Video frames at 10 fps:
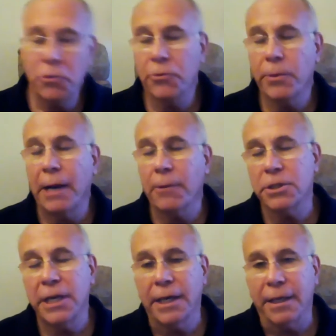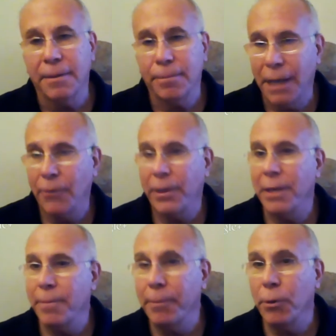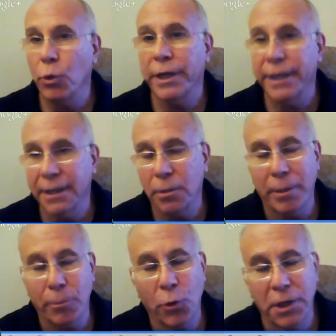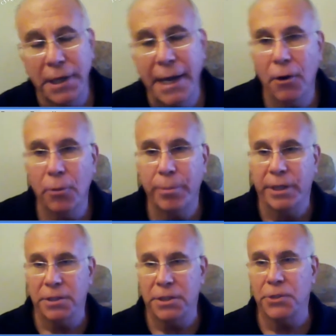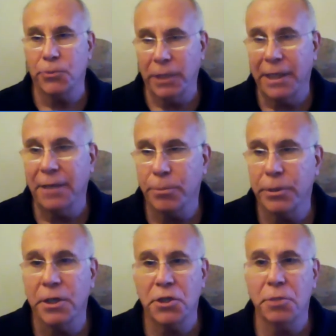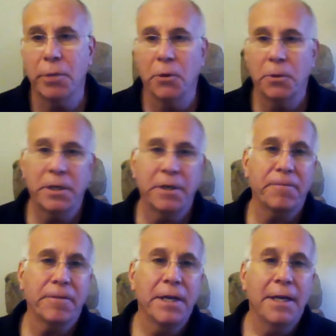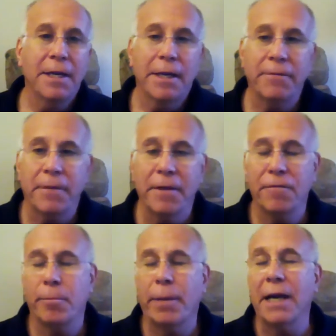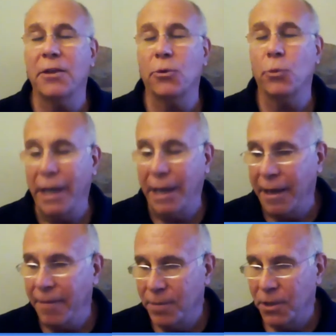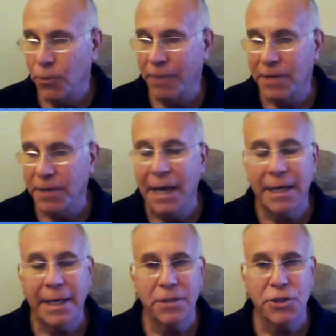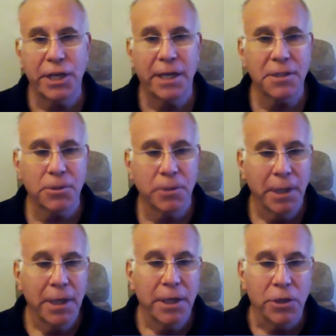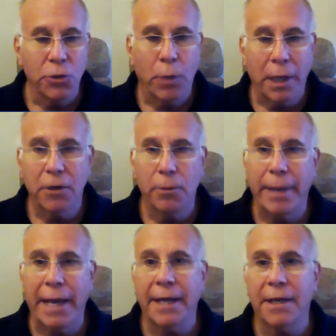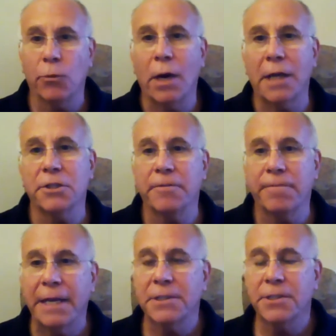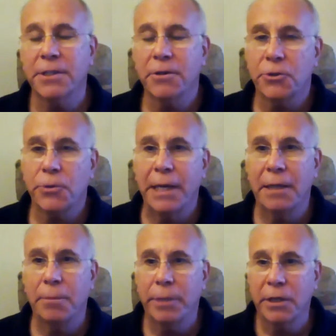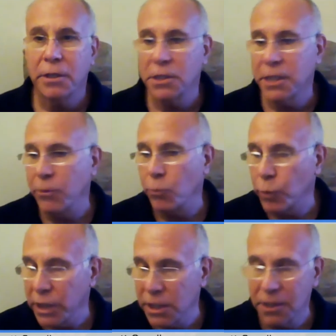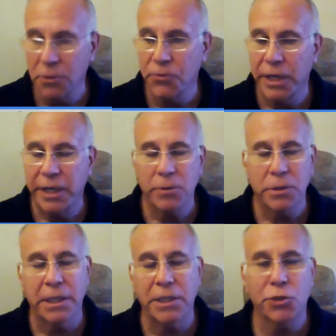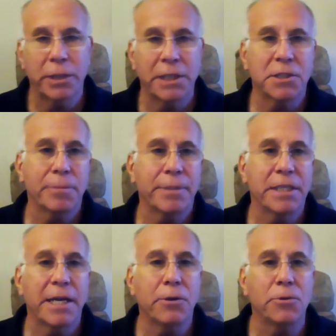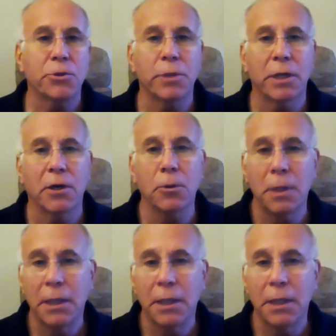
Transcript: 3 hours a day. Now, he may be working a little bit more now because he's really in production mode. And if by the way, you have not had a chance, you want to go back and watch the Fast Start training, because he redid those videos. They just released them a day or two ago.